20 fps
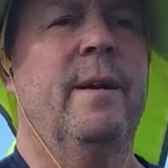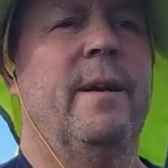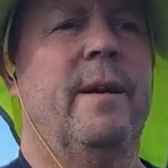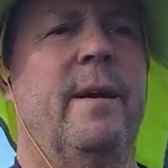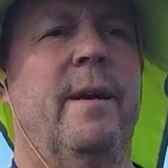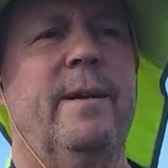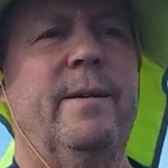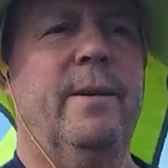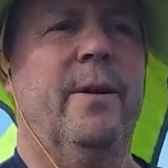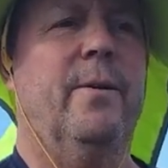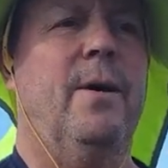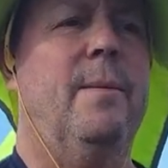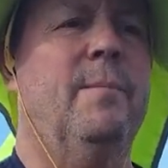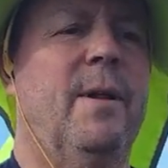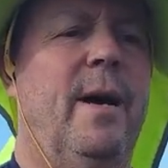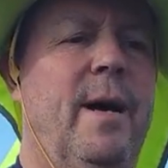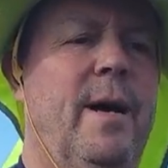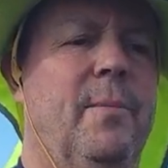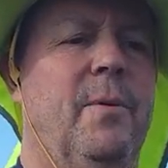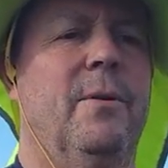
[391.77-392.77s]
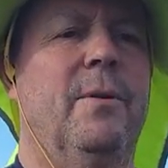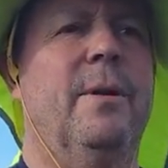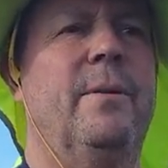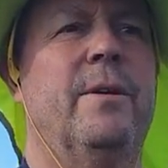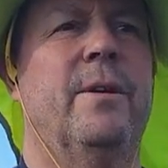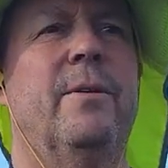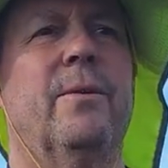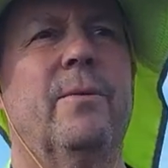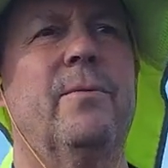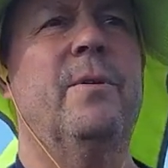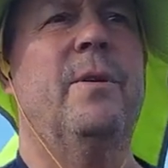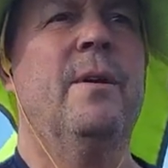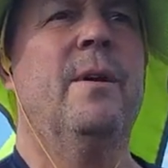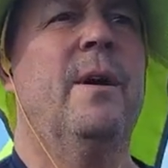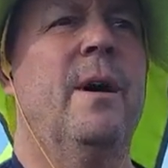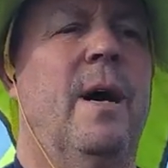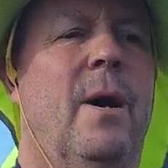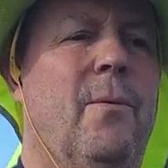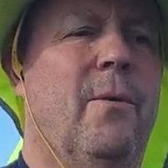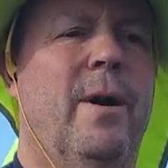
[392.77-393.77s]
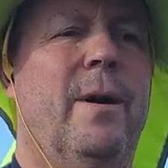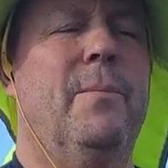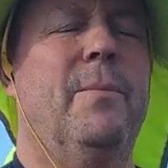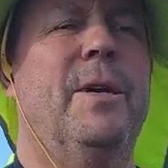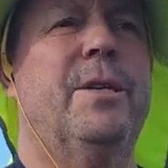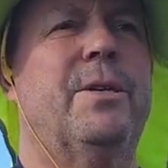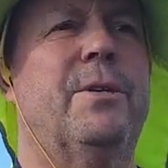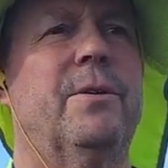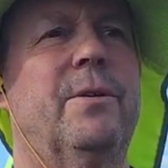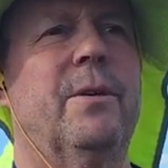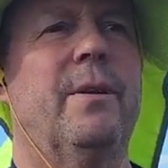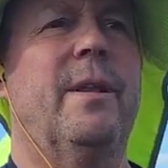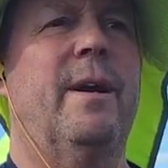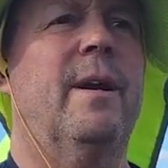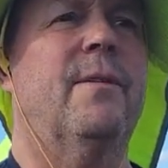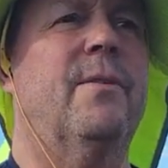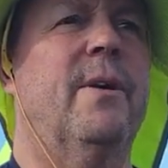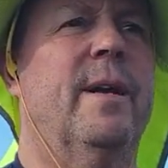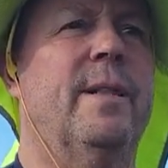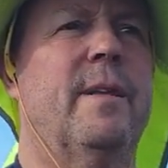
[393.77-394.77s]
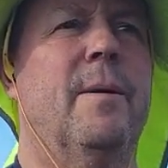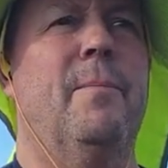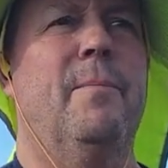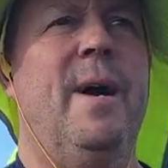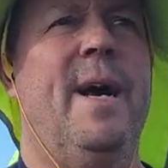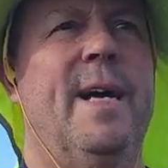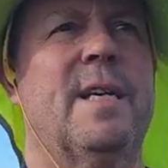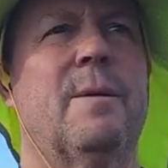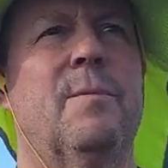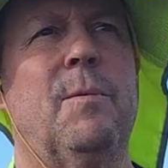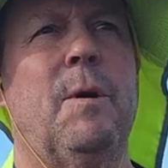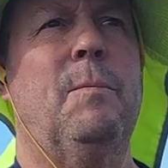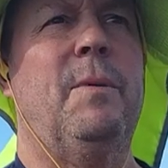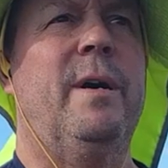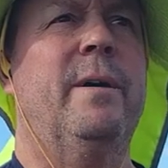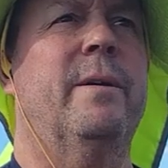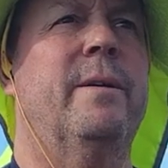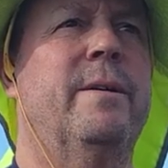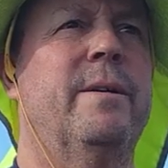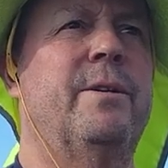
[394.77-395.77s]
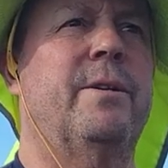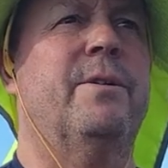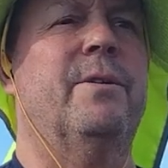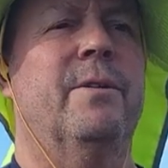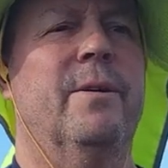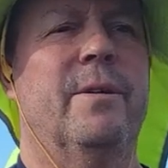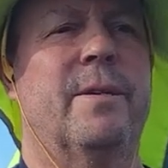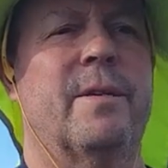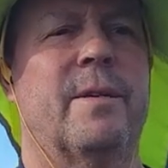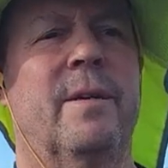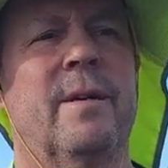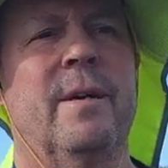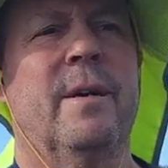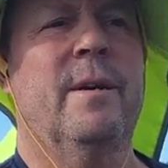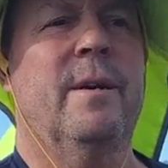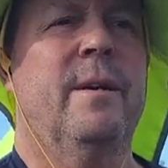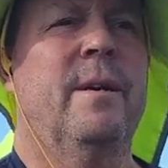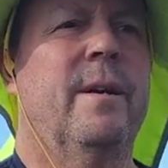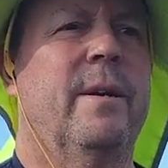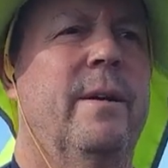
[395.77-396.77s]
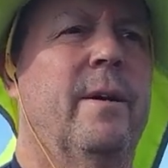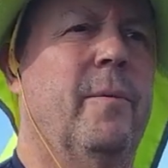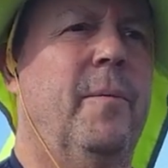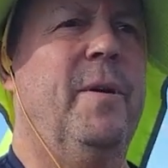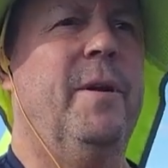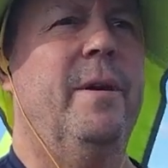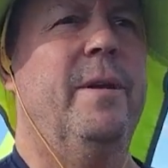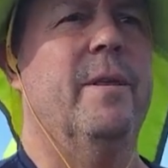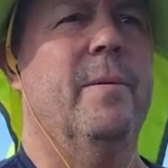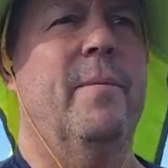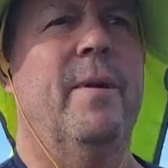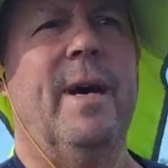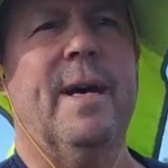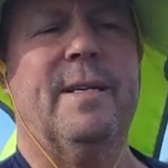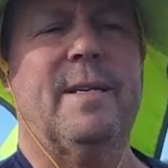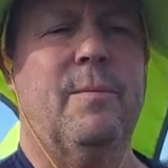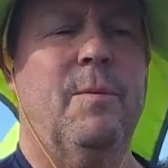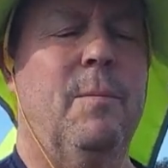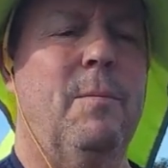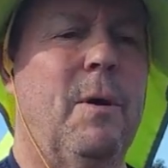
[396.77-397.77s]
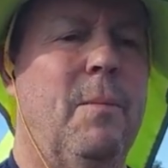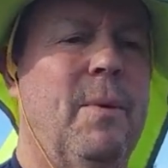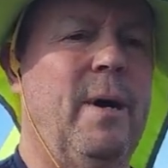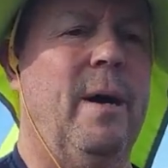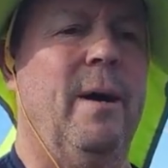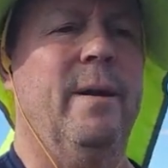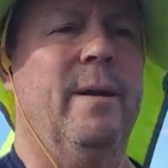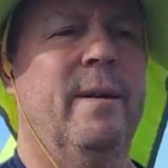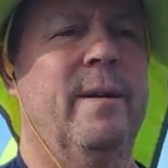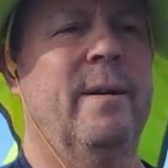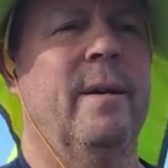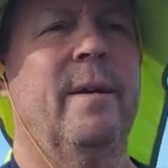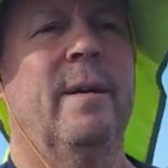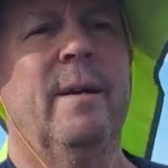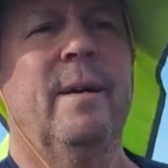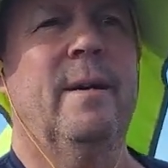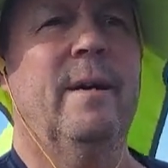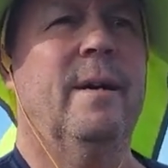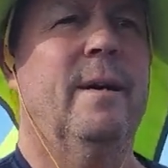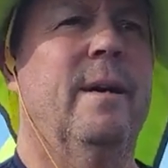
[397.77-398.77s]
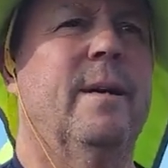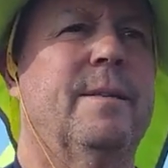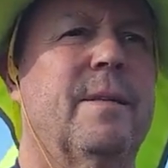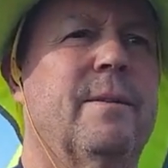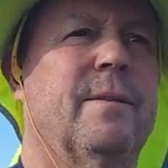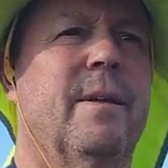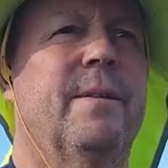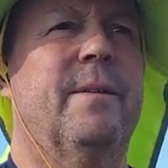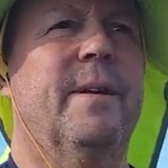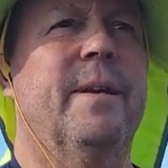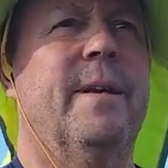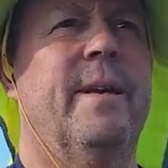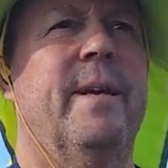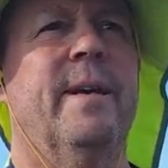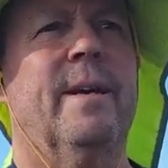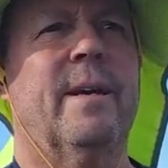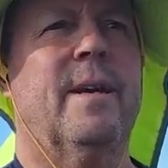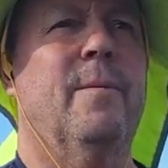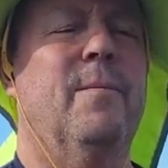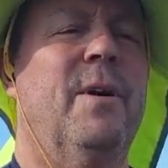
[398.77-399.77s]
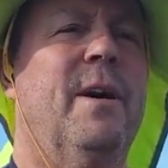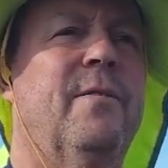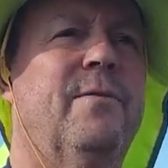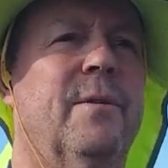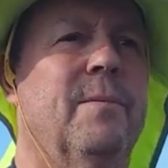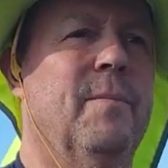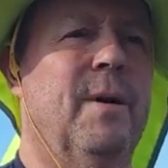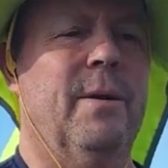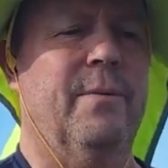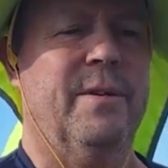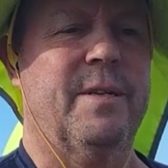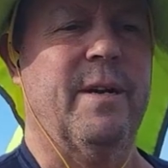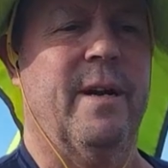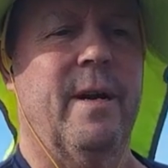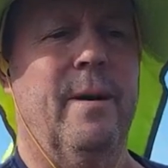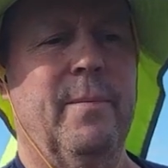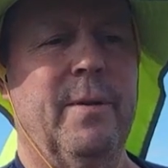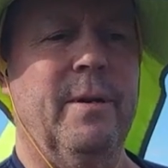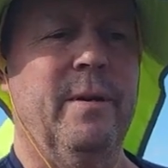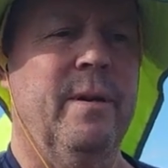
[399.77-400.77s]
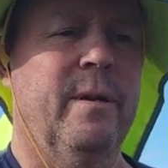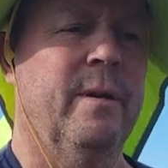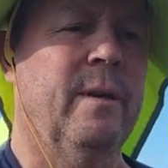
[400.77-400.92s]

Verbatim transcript: and, you know, I'm liable, you know, I want to make sure that I've got the maximum amount of insurance that'll pay the maximum amount, uh, so that they can't come after my retirement,